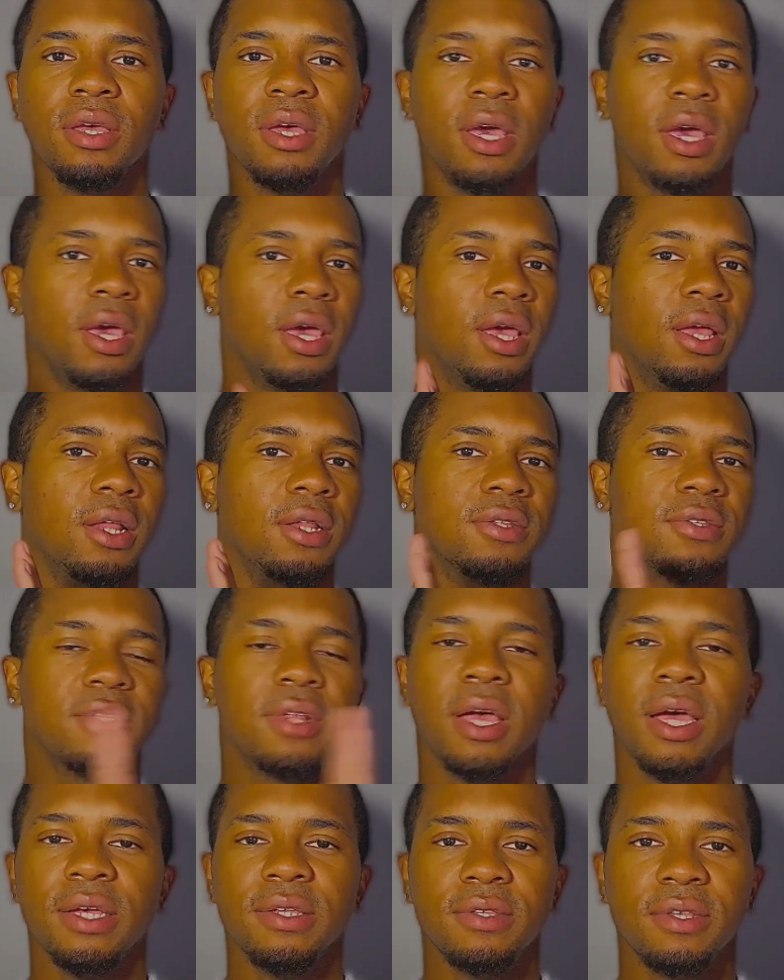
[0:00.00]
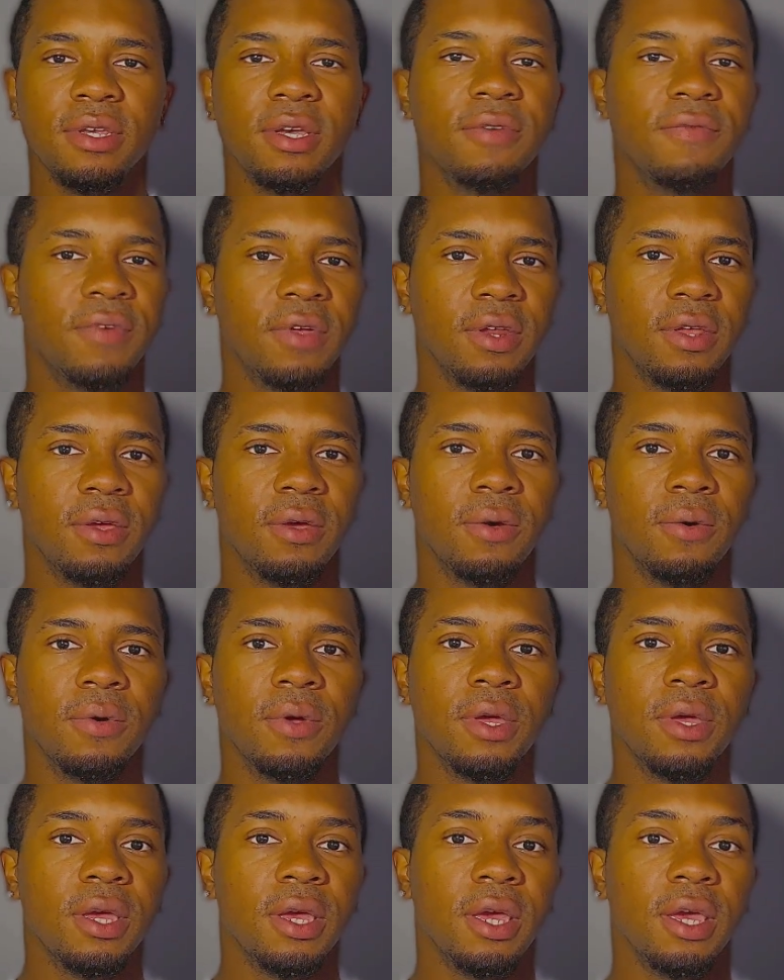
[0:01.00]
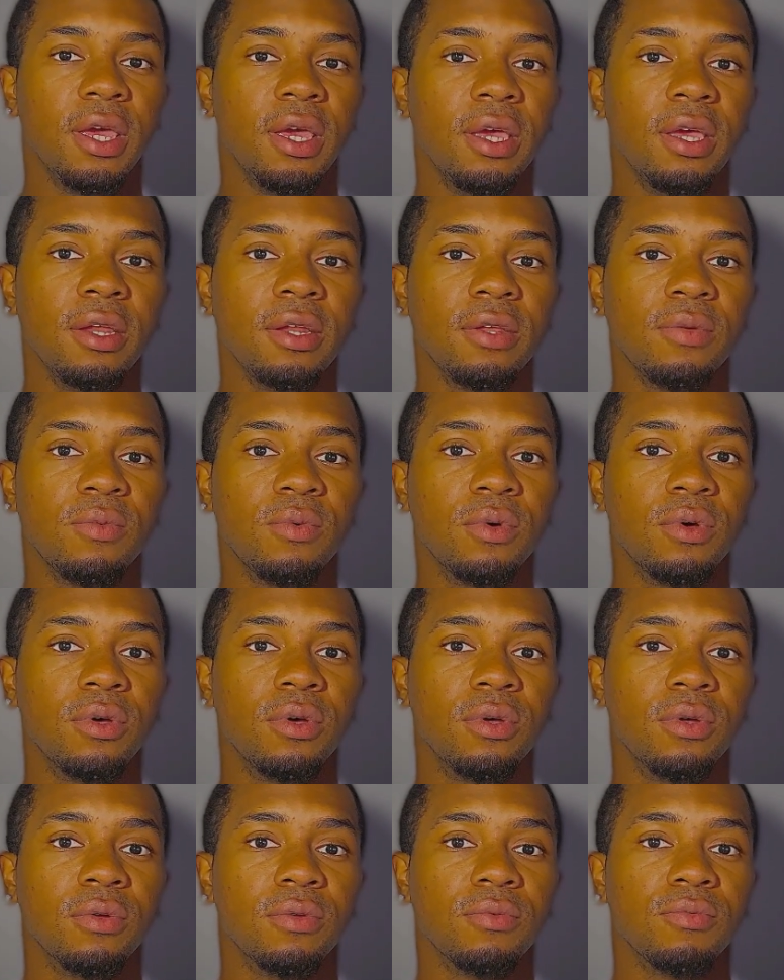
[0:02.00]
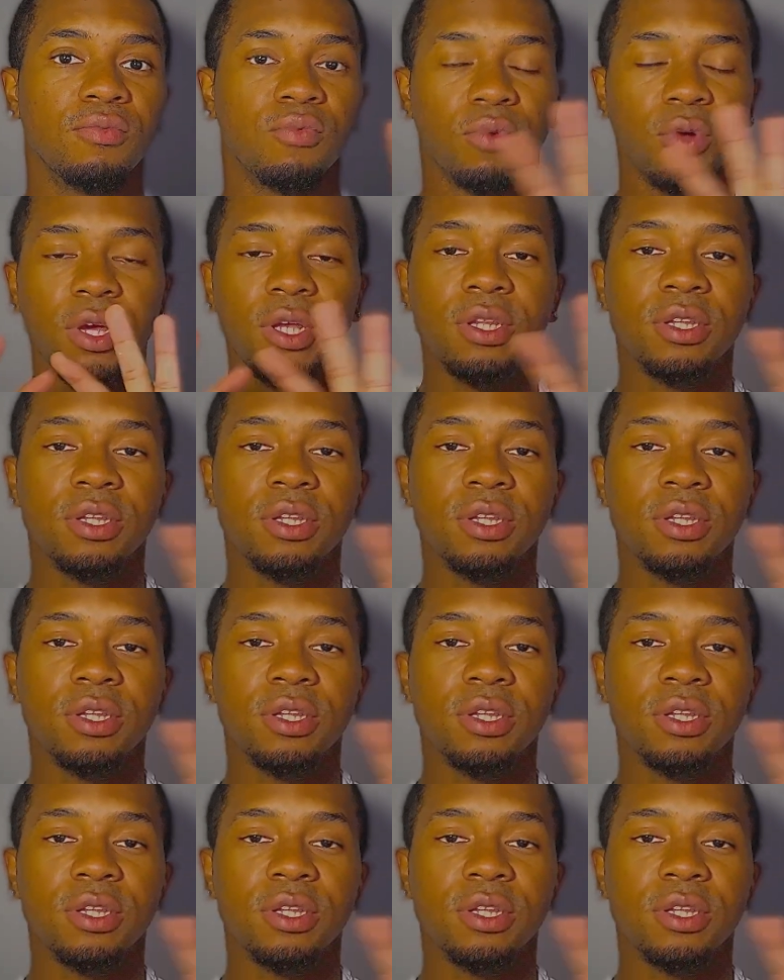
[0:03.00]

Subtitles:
and slicing a video. It will read the